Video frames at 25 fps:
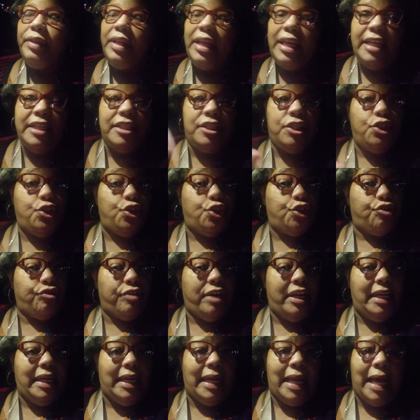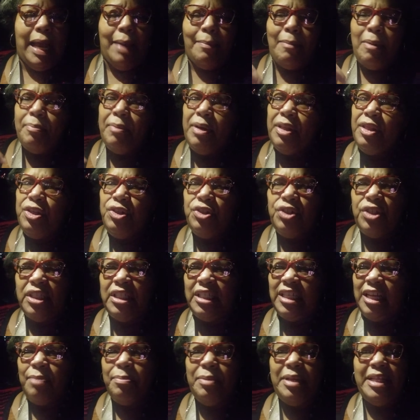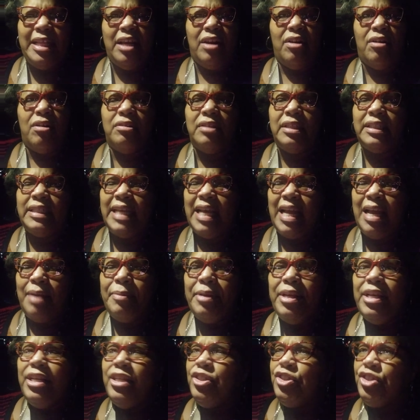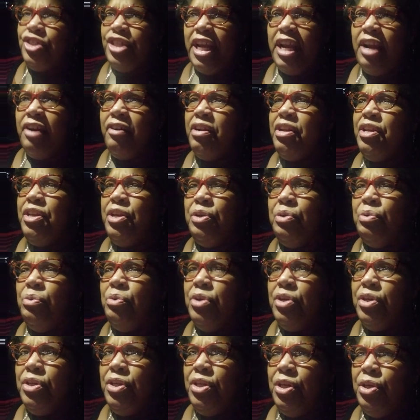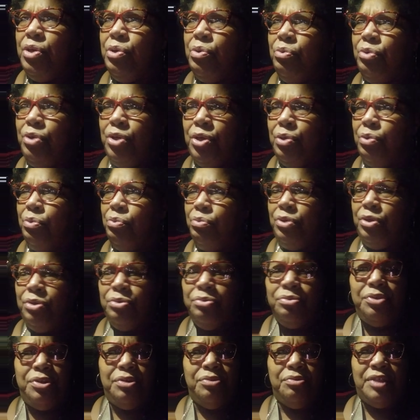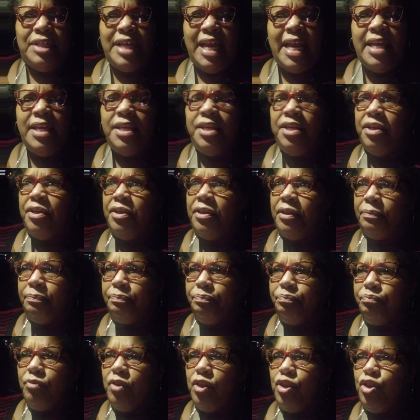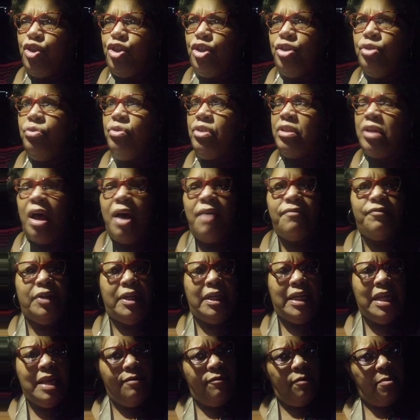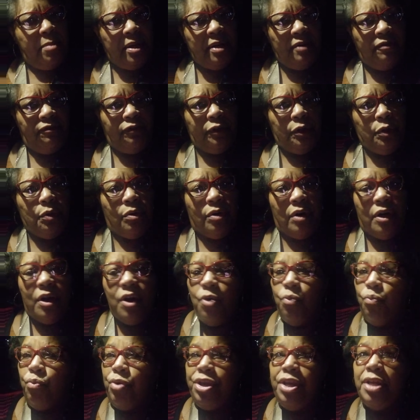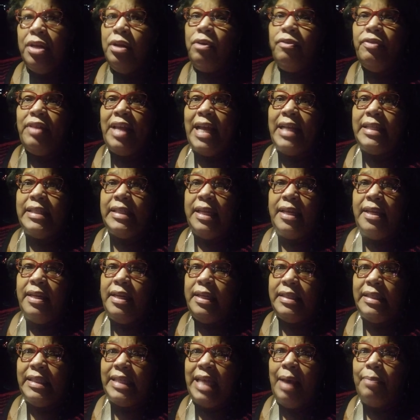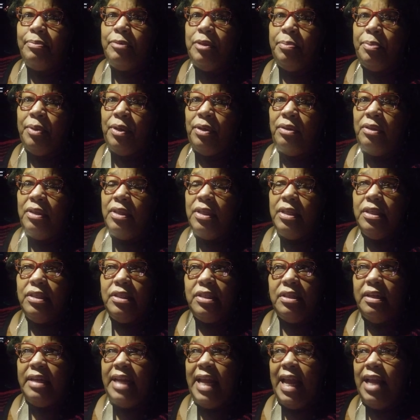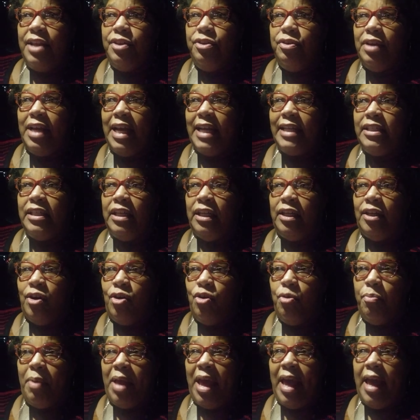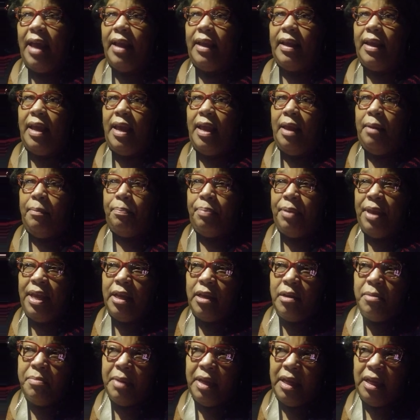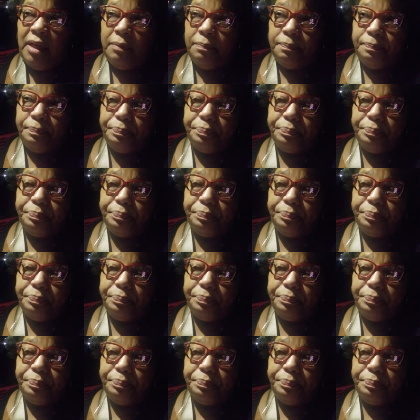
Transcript: It's a straight line. My mother used to tell me that all the time. Sharon, you you you you you take your shoes off and leave them in the floor. Well, you know that's unacceptable. So now you got to go back and pick them up